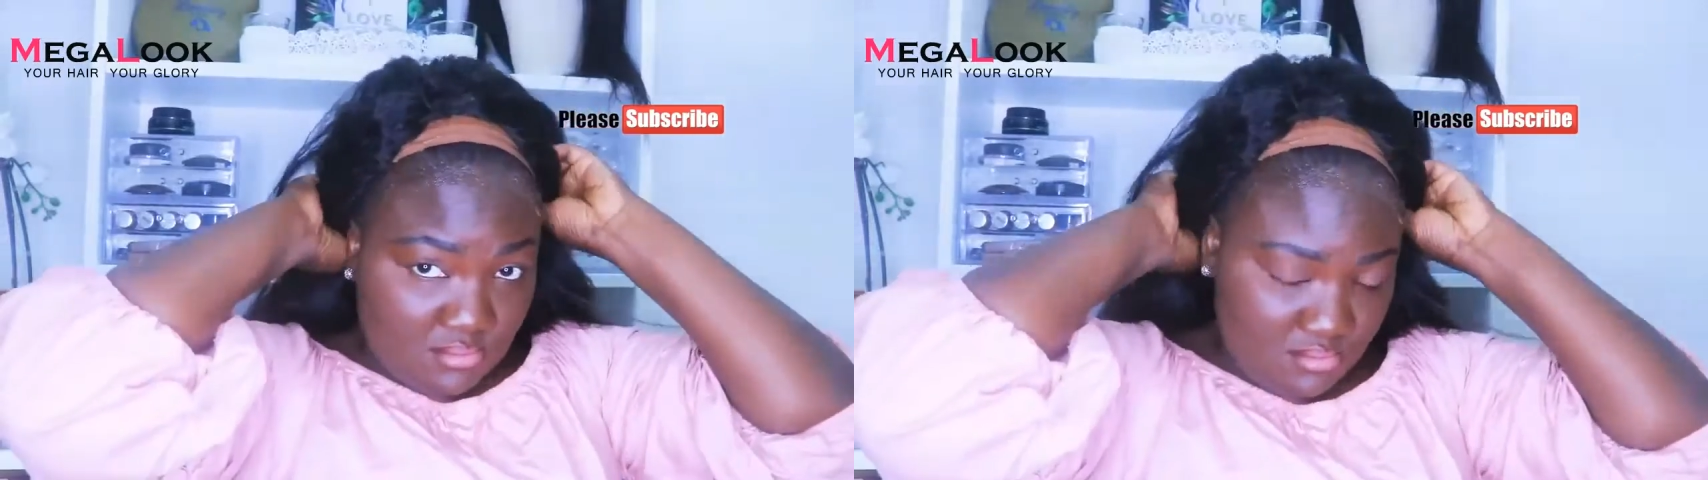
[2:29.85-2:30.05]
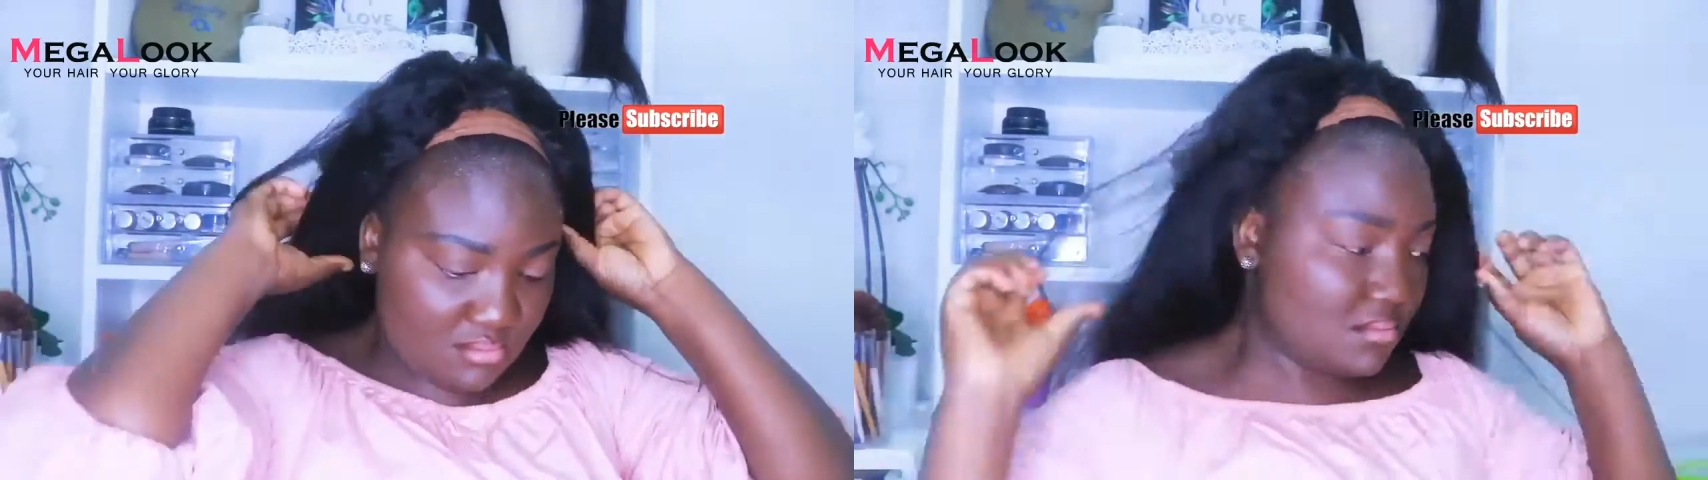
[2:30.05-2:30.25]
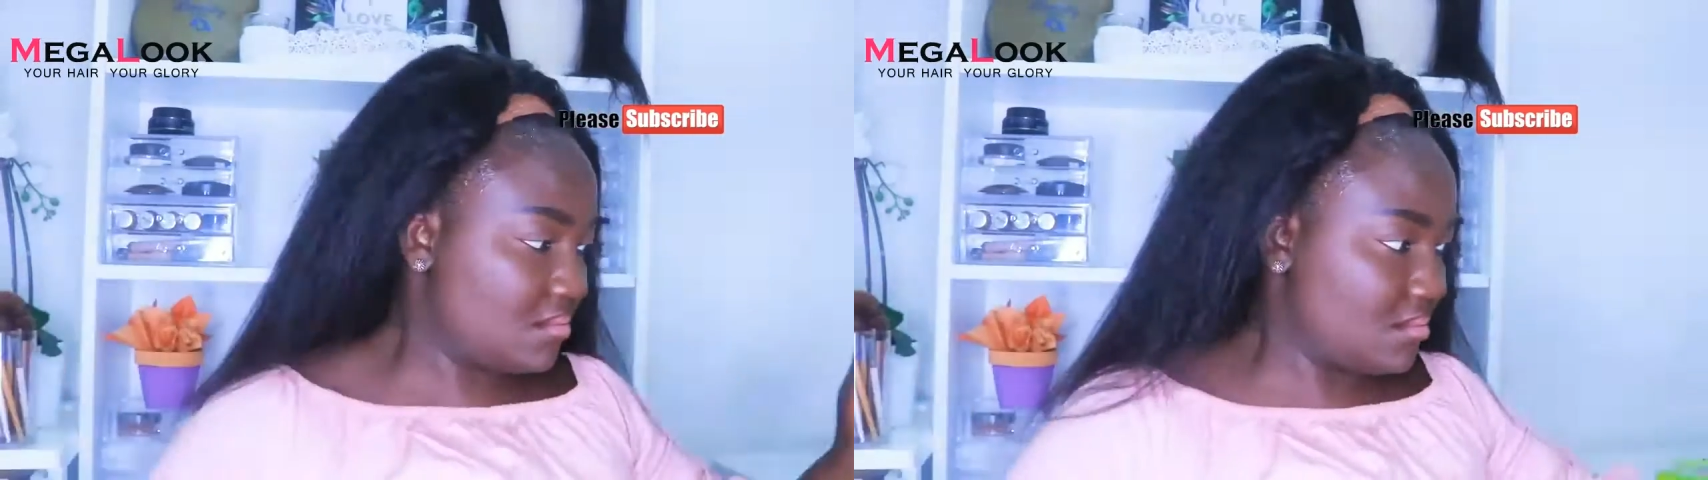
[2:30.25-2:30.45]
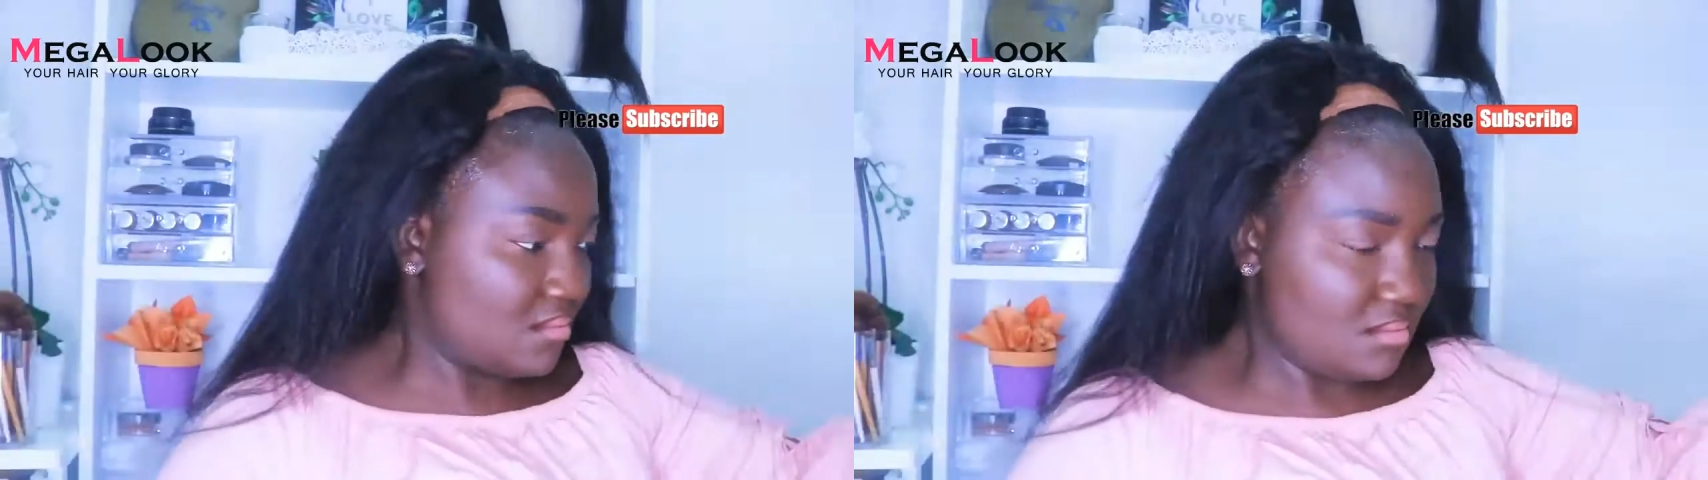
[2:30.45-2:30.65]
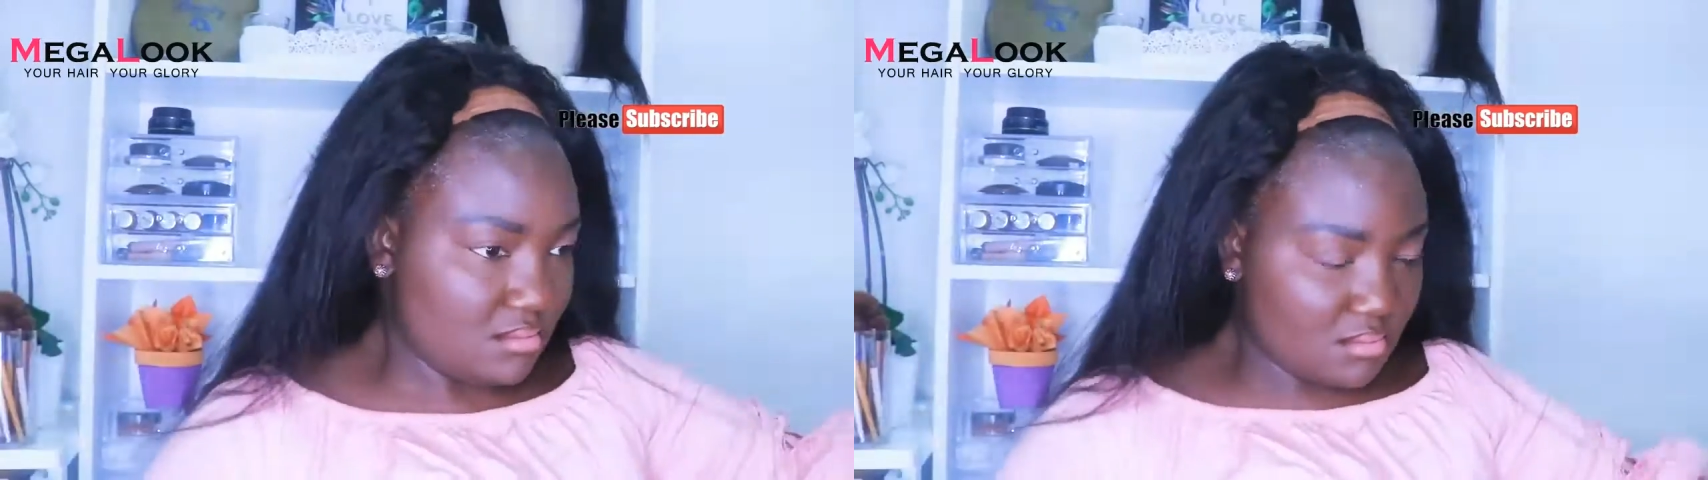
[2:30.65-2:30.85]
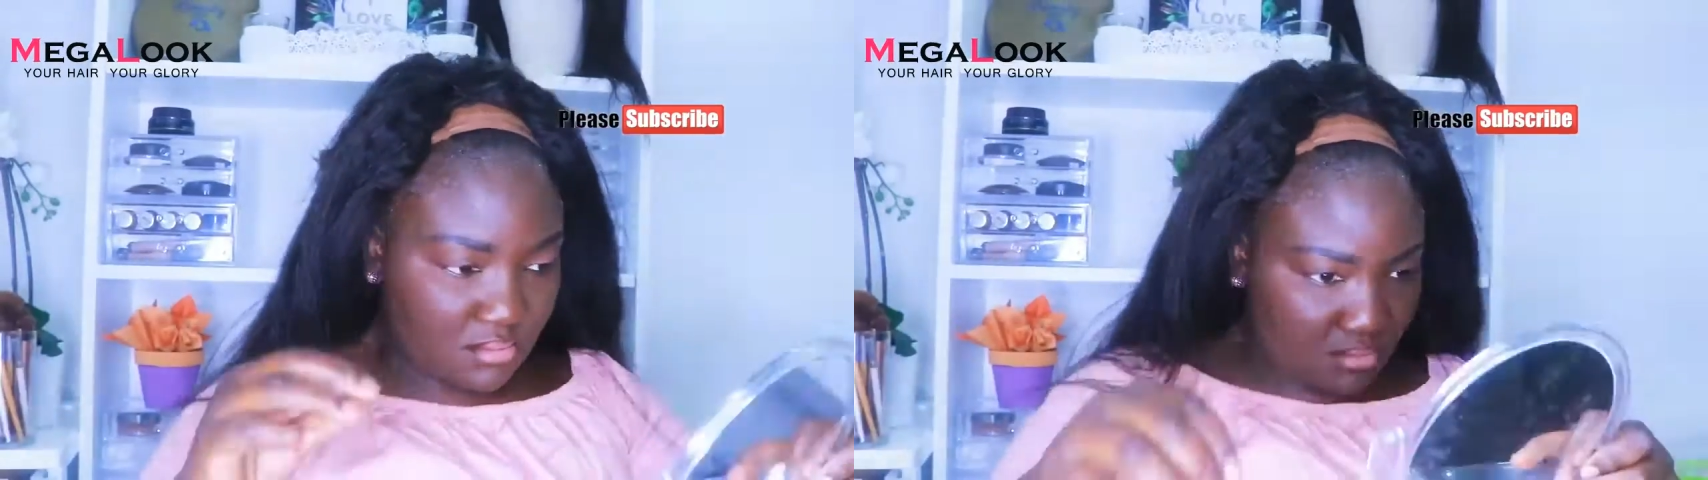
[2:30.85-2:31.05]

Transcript: Guys, this wig